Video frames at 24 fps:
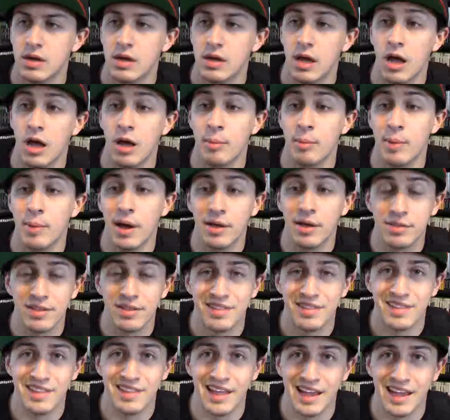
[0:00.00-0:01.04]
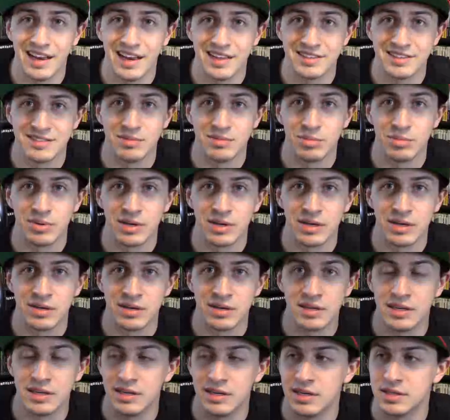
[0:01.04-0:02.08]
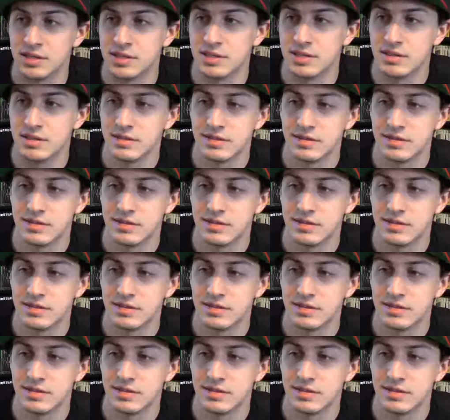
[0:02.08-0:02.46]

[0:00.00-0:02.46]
Other than that, it's in pretty good condition,